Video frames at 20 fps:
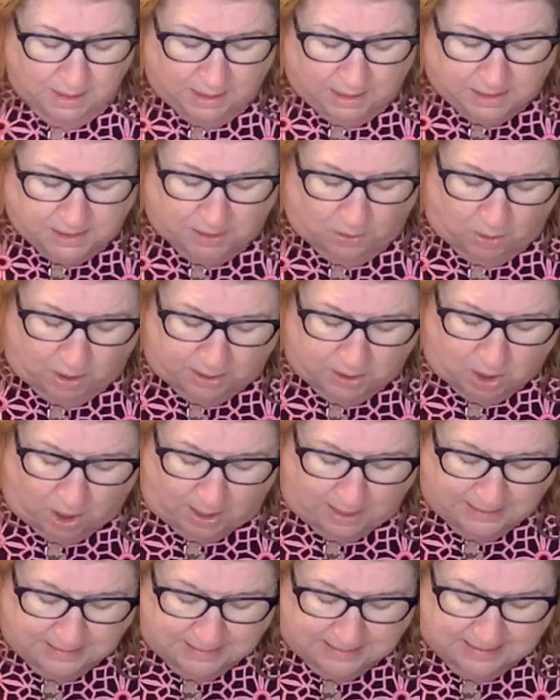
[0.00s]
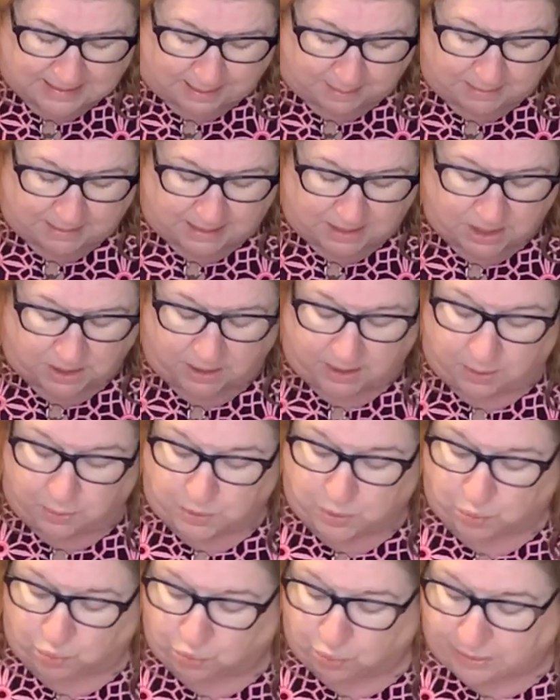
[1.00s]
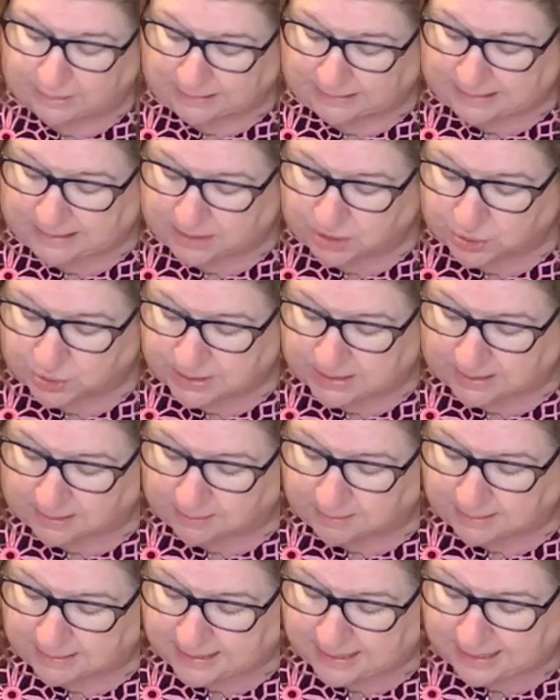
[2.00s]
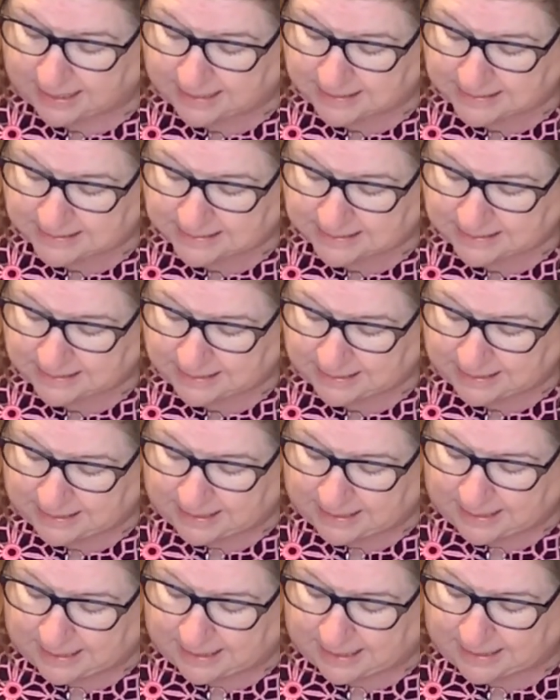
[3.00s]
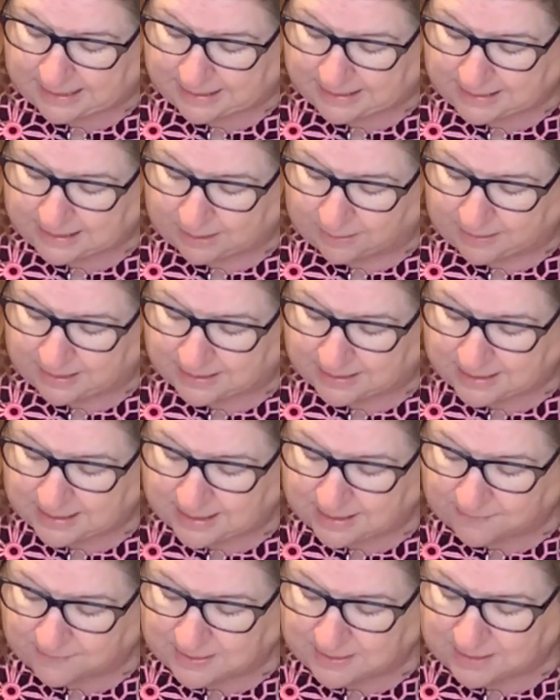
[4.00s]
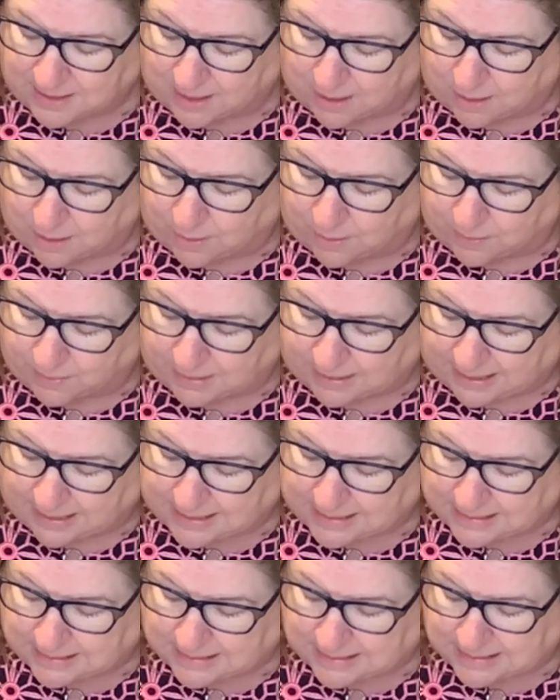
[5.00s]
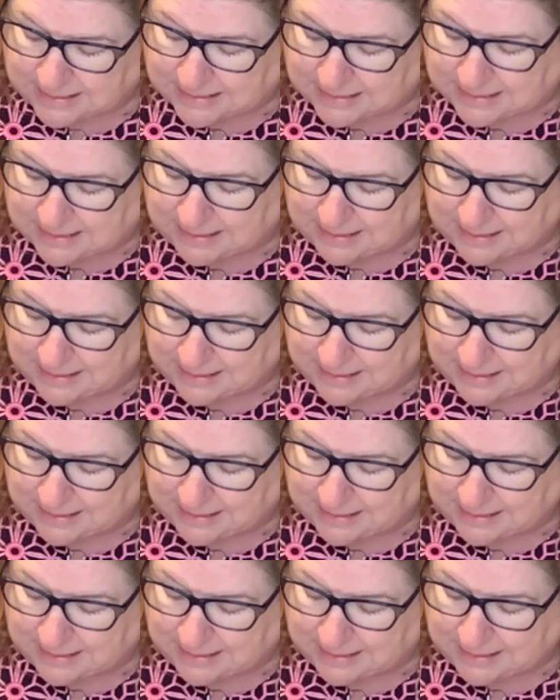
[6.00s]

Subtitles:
So on cross-examination, it was really interesting because, and even though like this